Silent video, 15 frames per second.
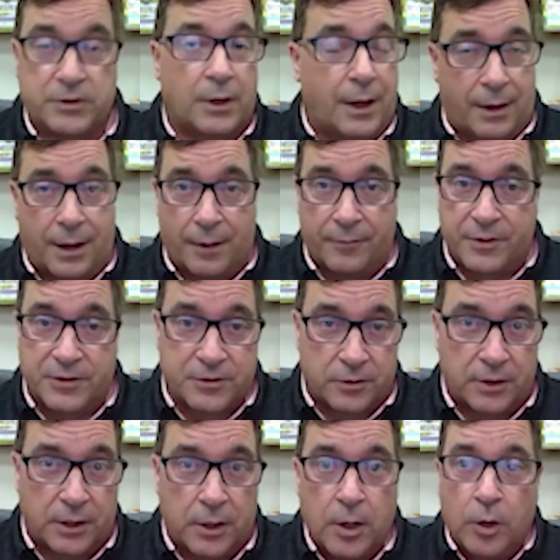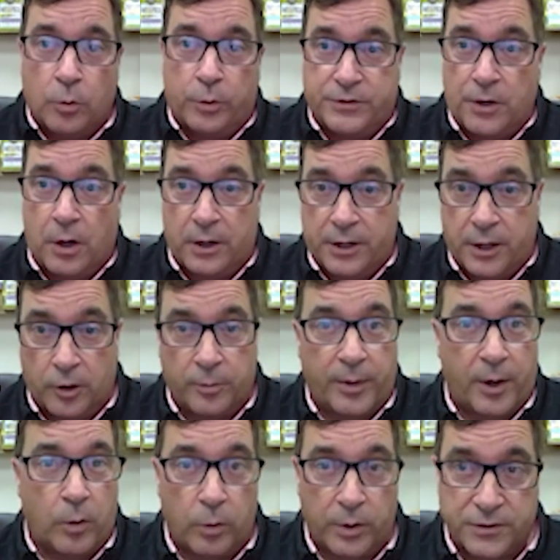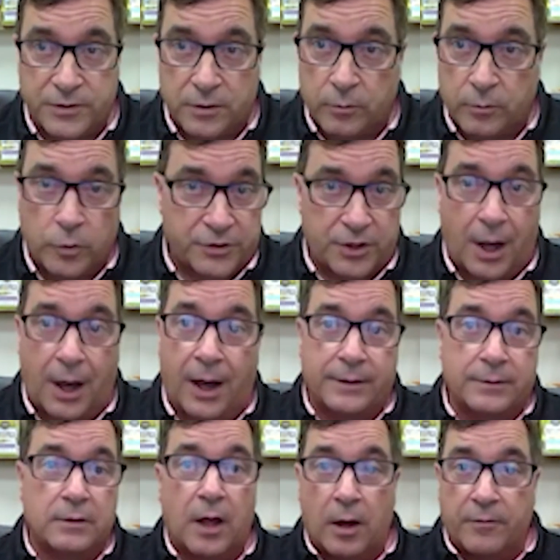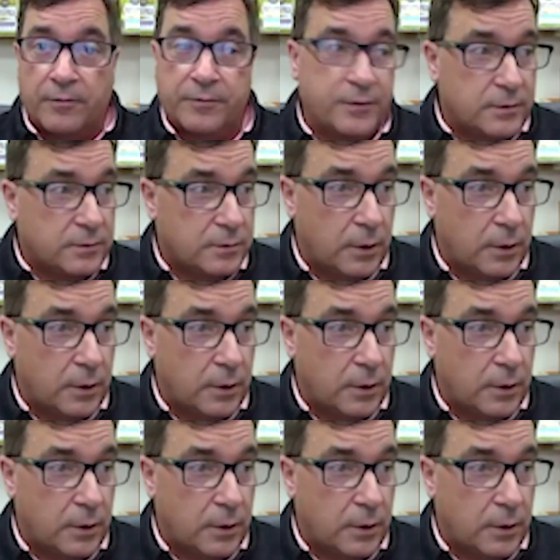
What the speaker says: Obviously we talk here about wisdom, which I love.